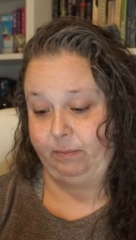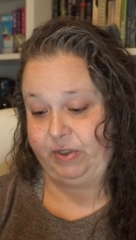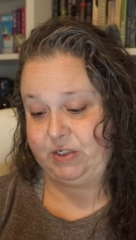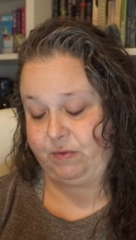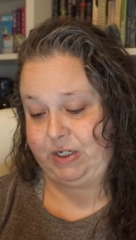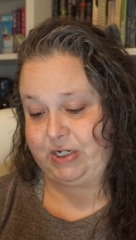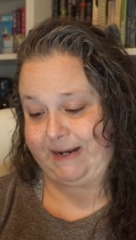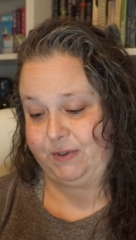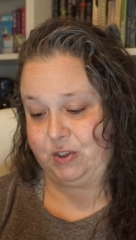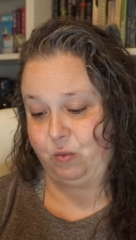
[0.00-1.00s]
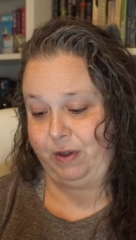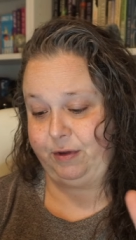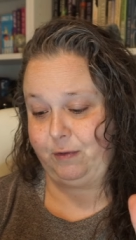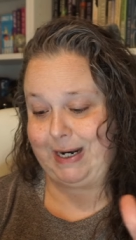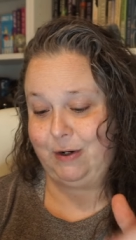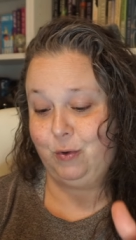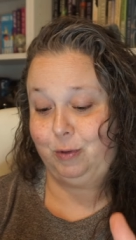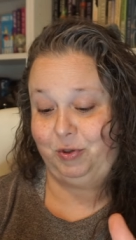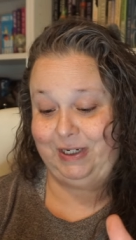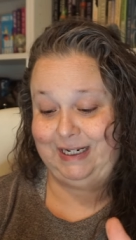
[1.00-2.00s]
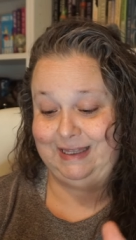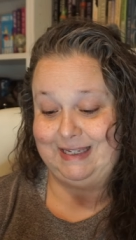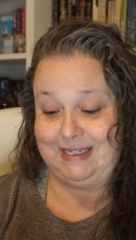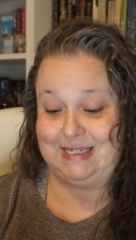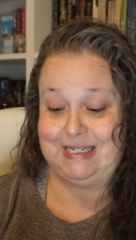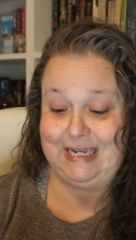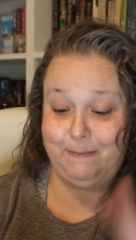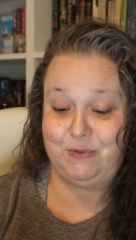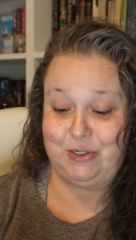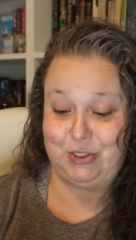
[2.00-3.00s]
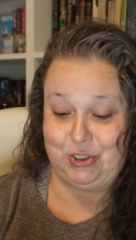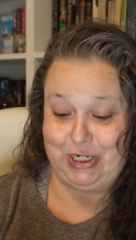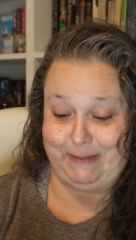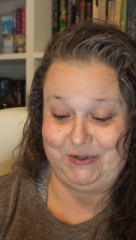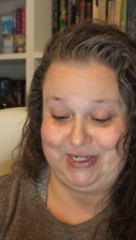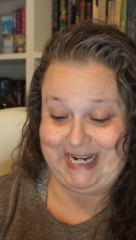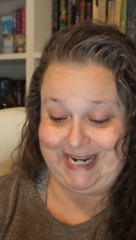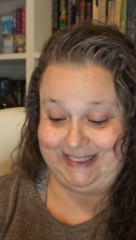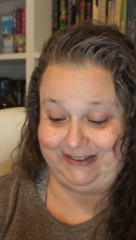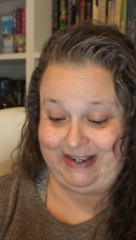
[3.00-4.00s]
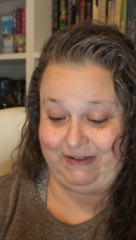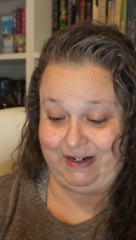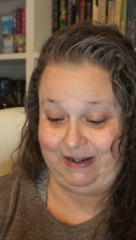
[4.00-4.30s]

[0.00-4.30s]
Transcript: Please read chapters one through eight normally, then skip to chapter 10 and 11,